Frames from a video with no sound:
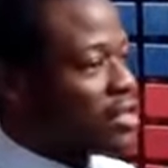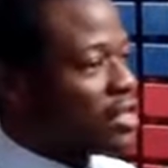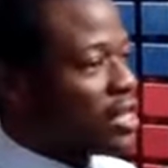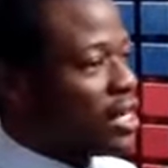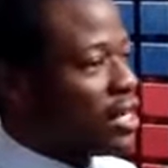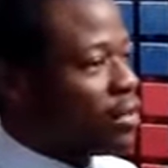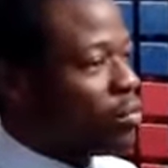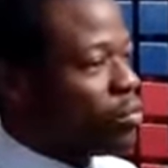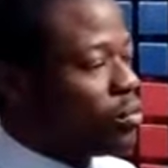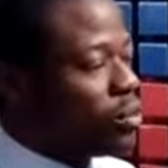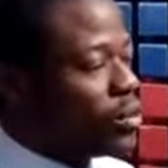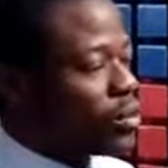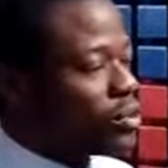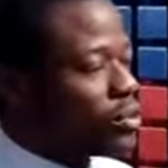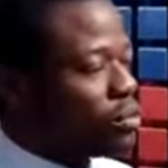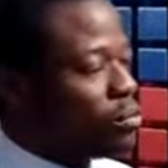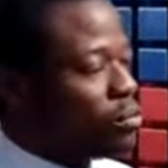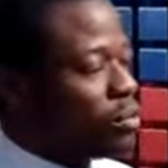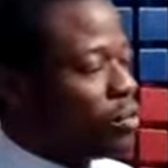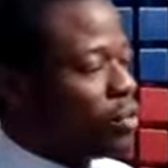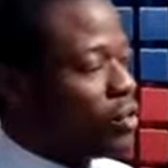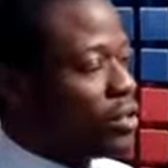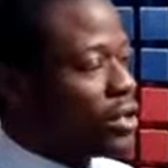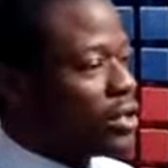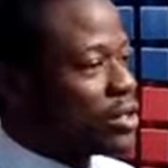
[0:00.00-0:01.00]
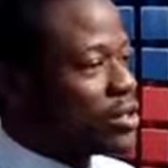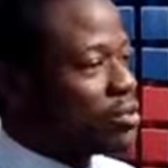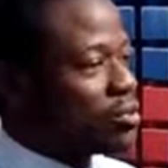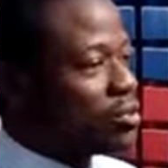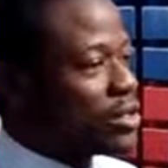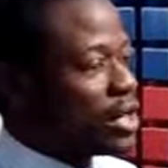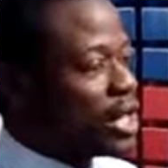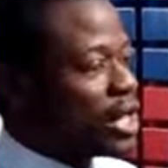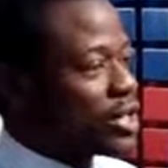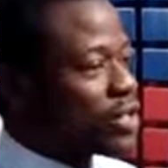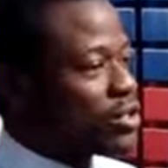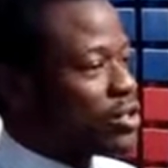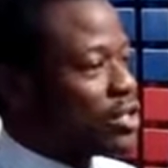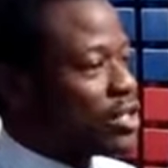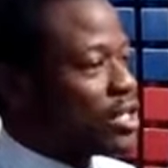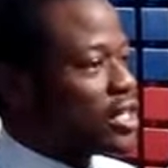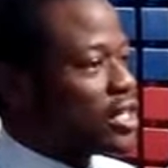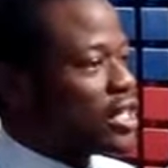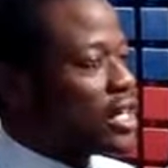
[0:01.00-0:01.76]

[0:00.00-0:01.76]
that whistleblowers will actually